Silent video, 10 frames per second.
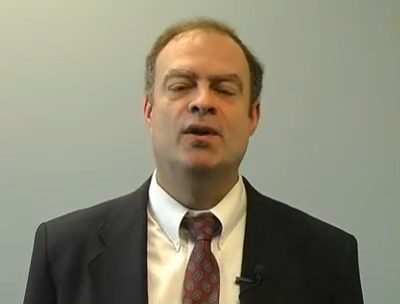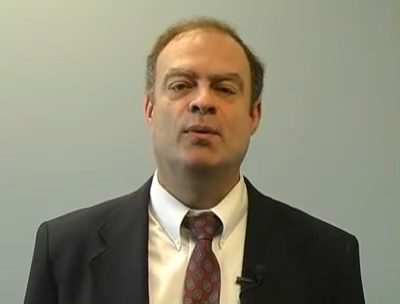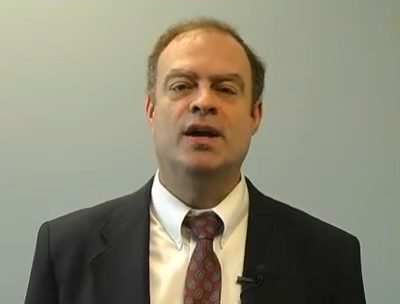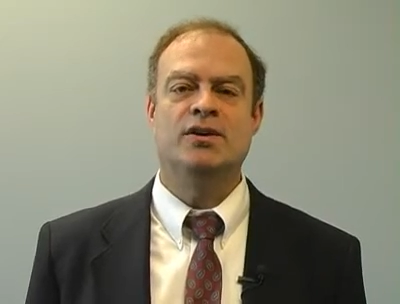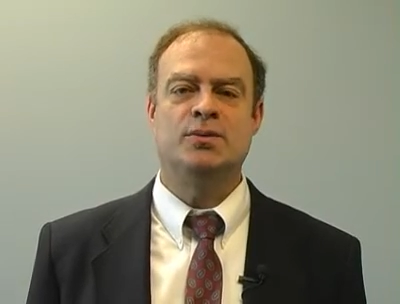
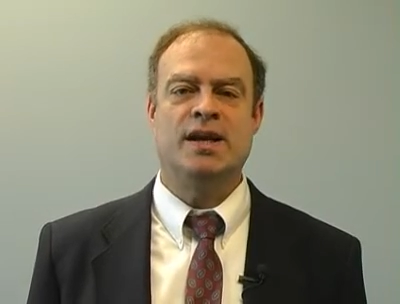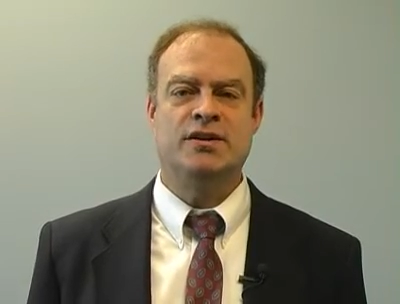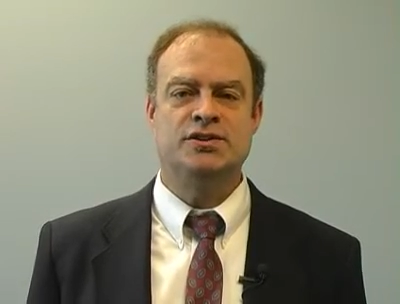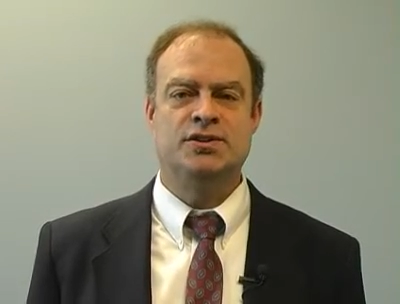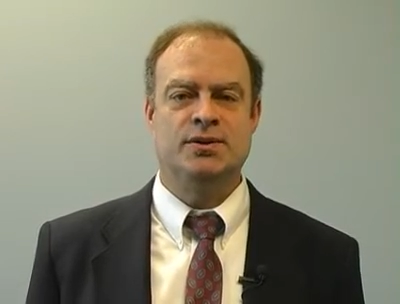We are
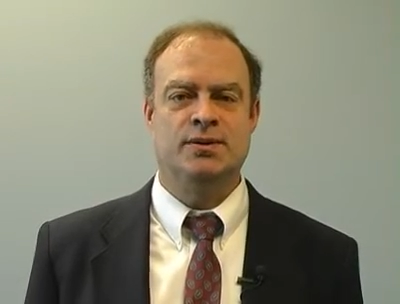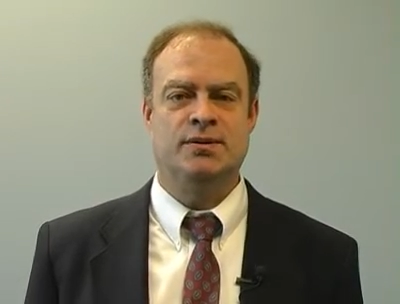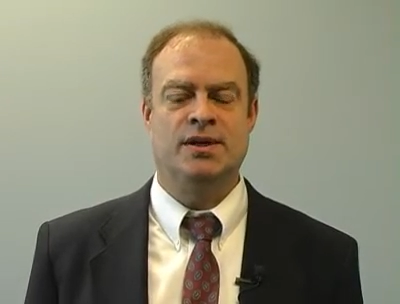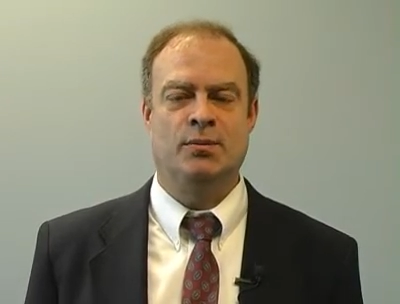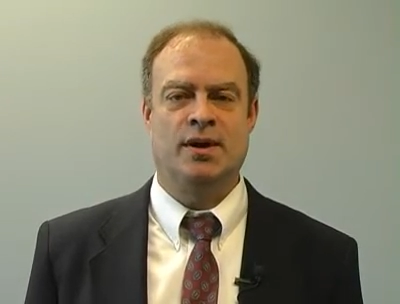traders
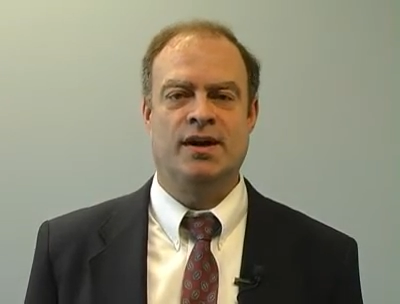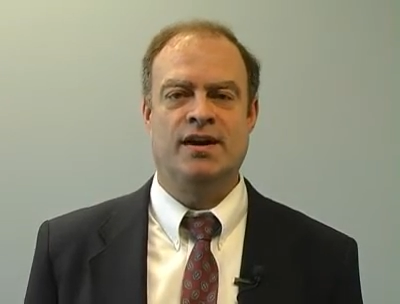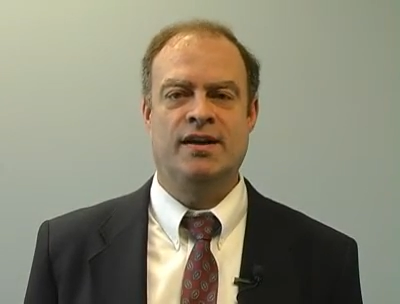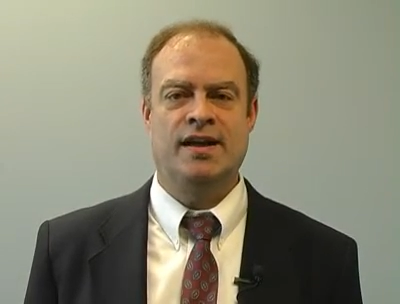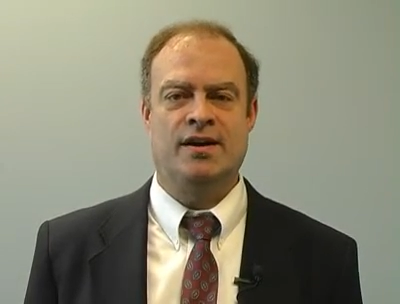too, and we're
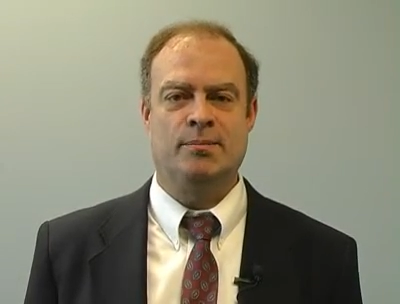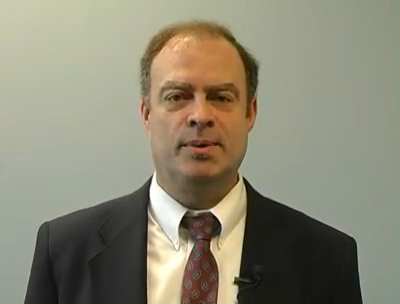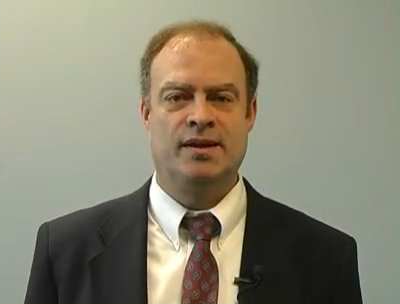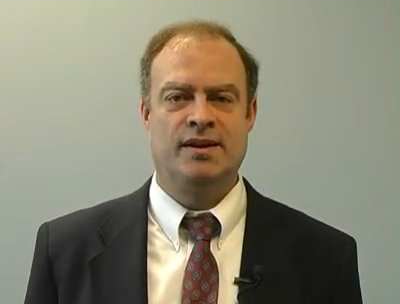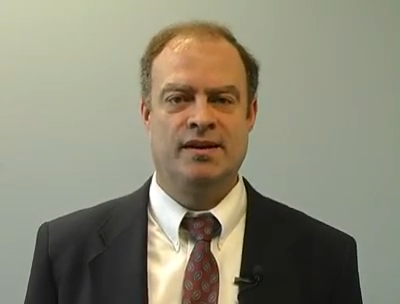here to help.
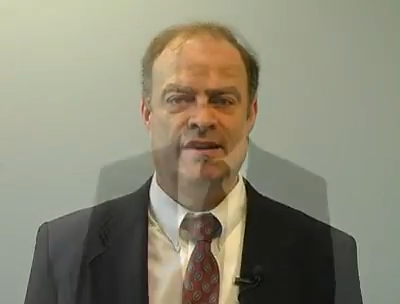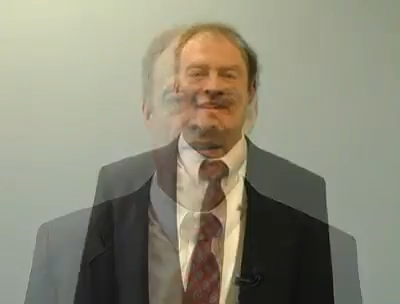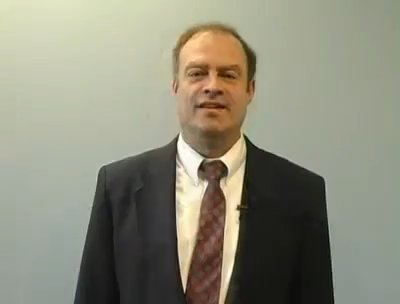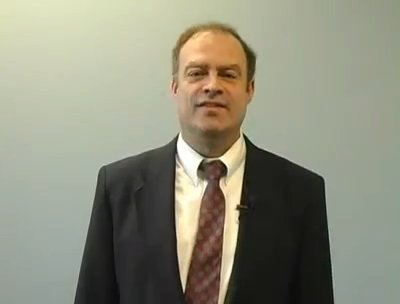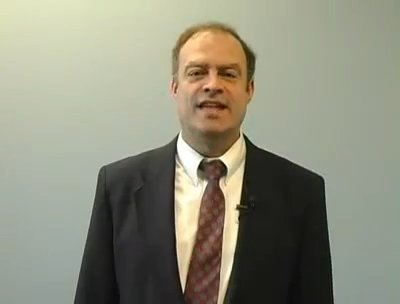
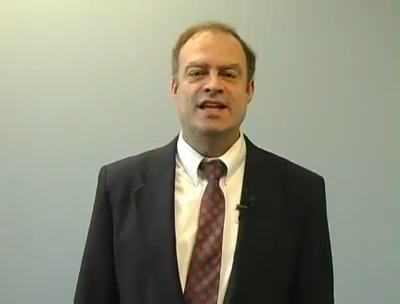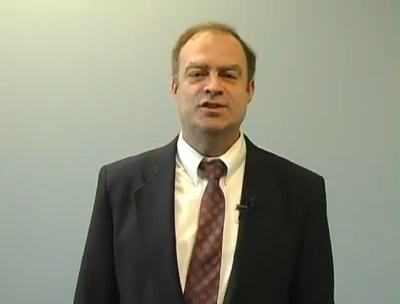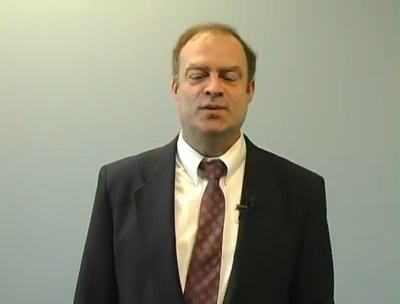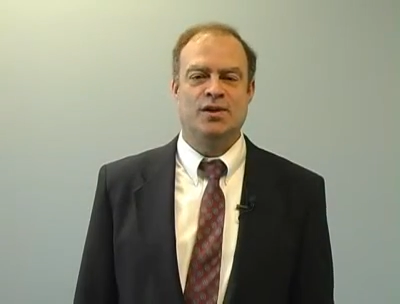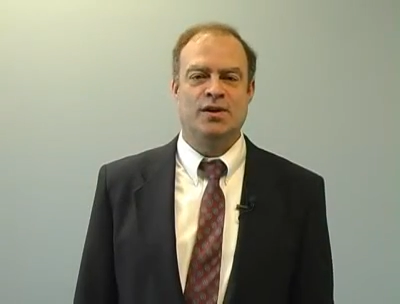Thanks
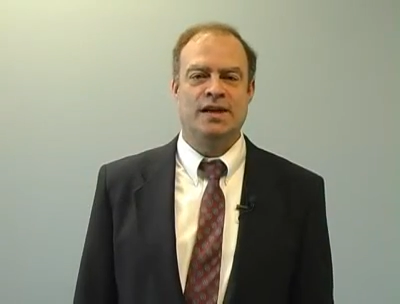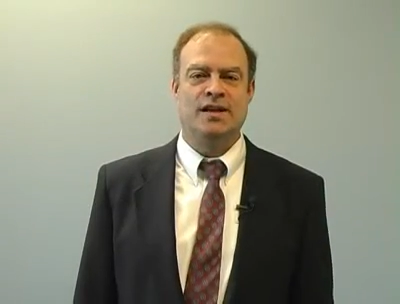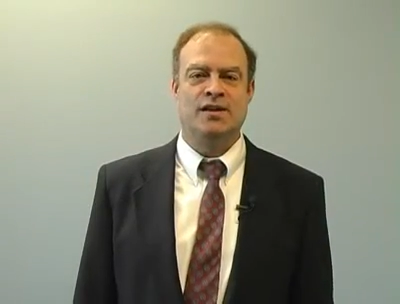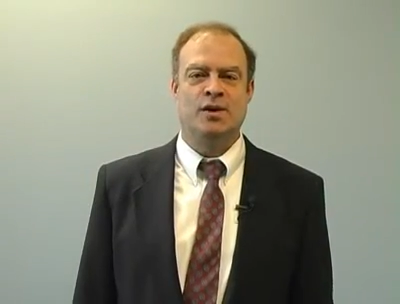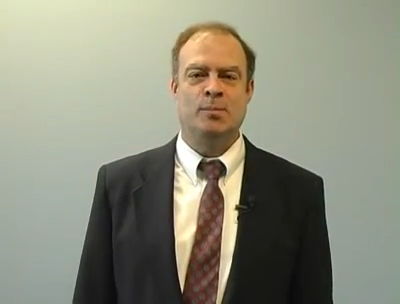for learning a
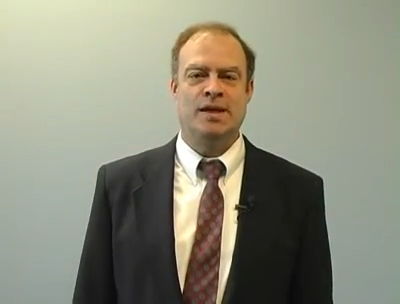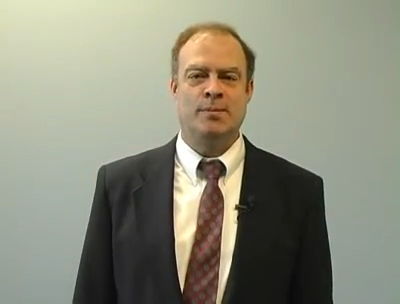little bit